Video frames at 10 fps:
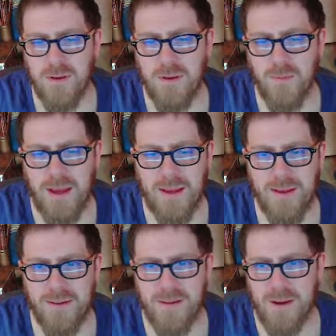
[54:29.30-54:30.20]
Wait,
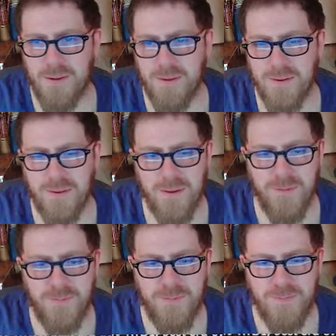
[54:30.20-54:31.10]
no.
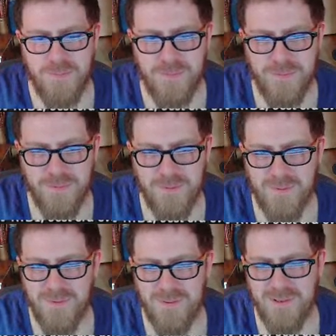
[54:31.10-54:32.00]
Oof.
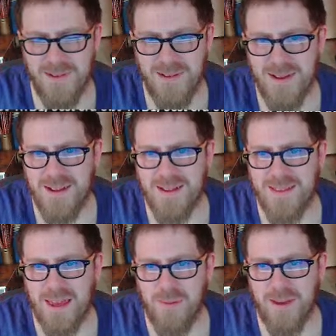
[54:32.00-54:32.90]

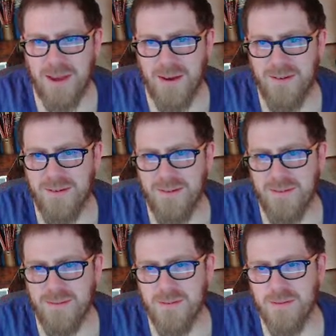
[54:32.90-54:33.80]
There we go.
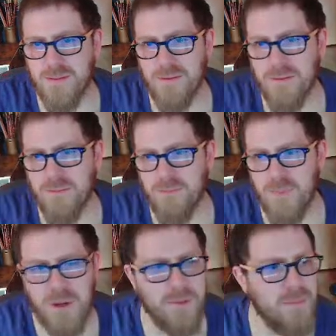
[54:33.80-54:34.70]

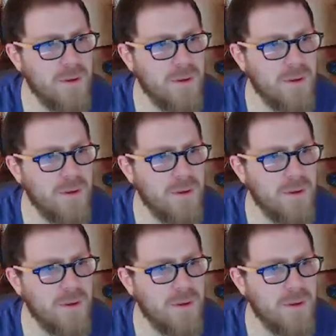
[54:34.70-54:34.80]
Boom.